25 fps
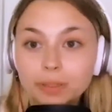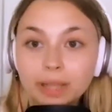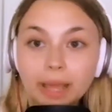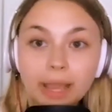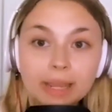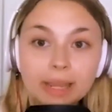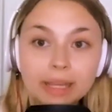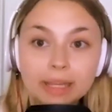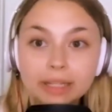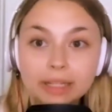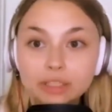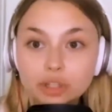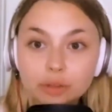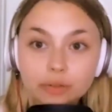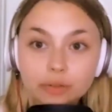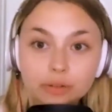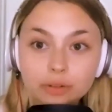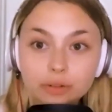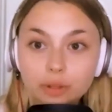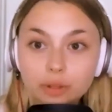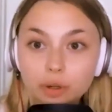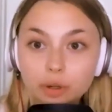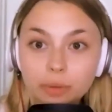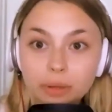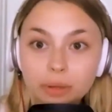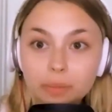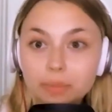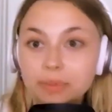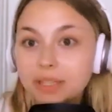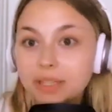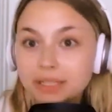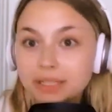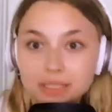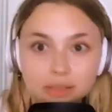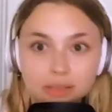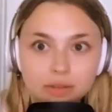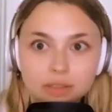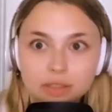playing each other a little bit, but
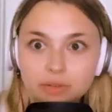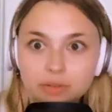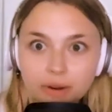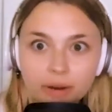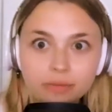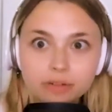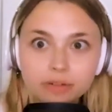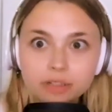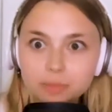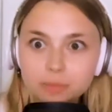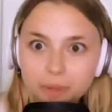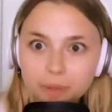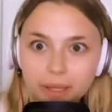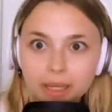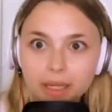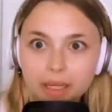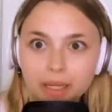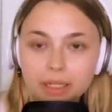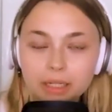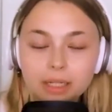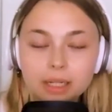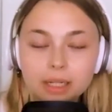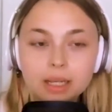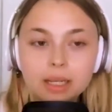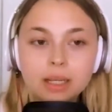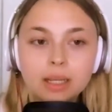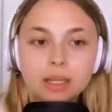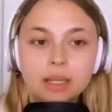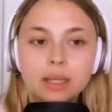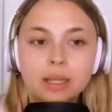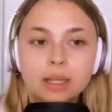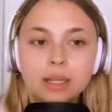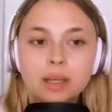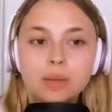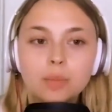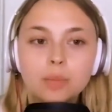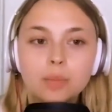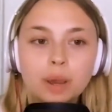that's how Survivors played.
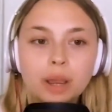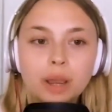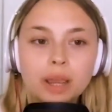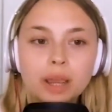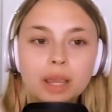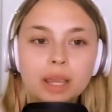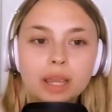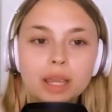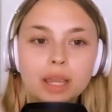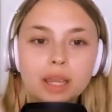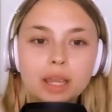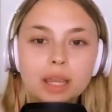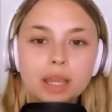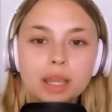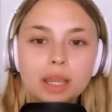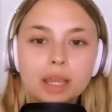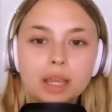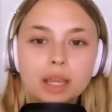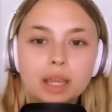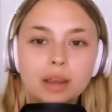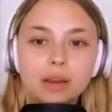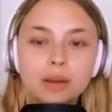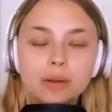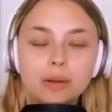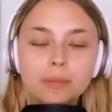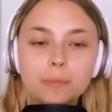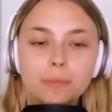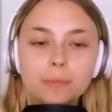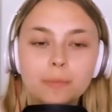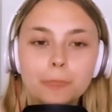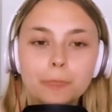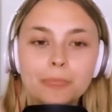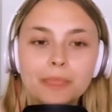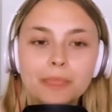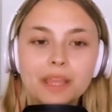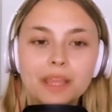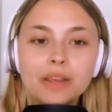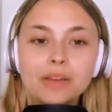Mm-hmm. But
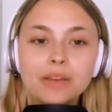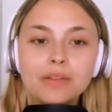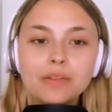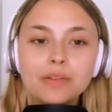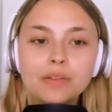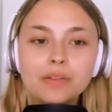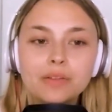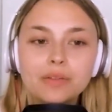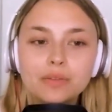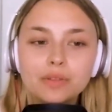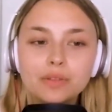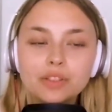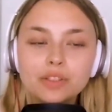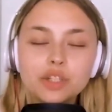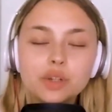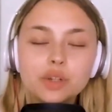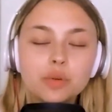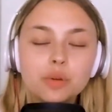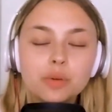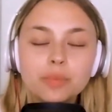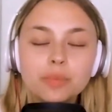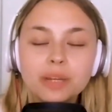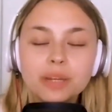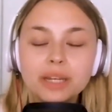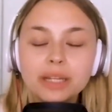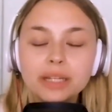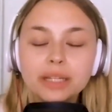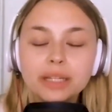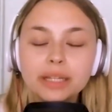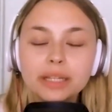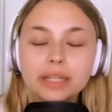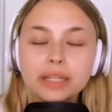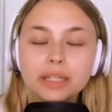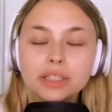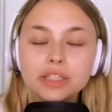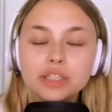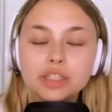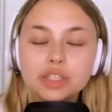Sue
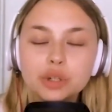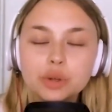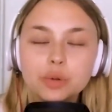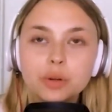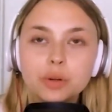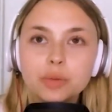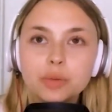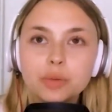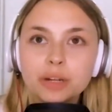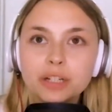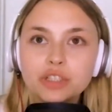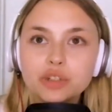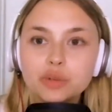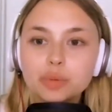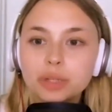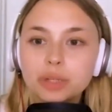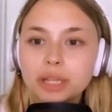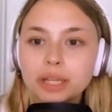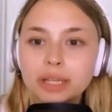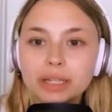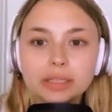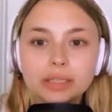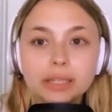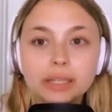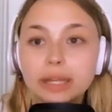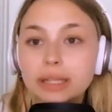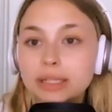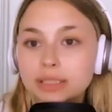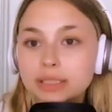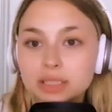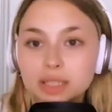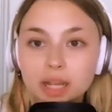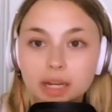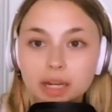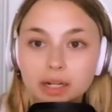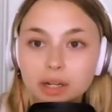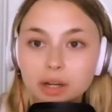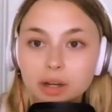and Rich were like,
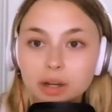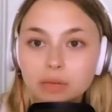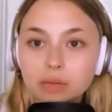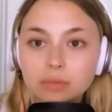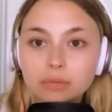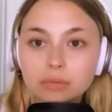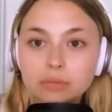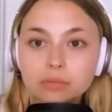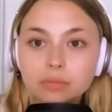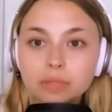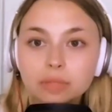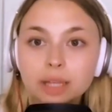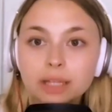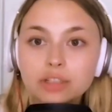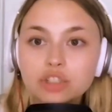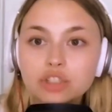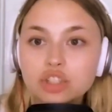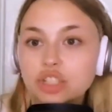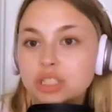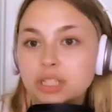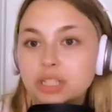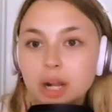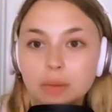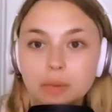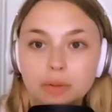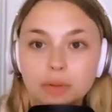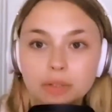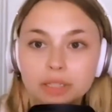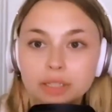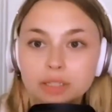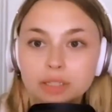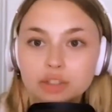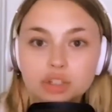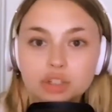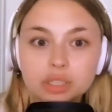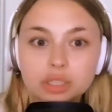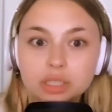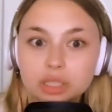Kelly's got to go. Like, she's not with
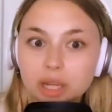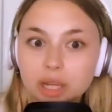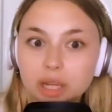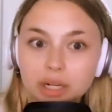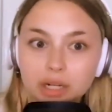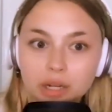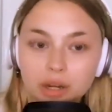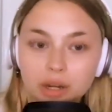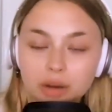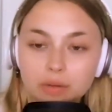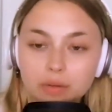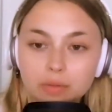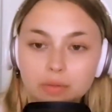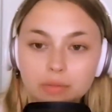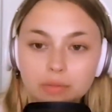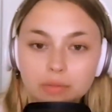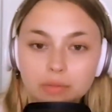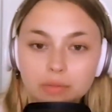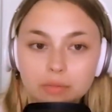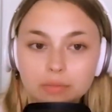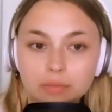us. She's got to go.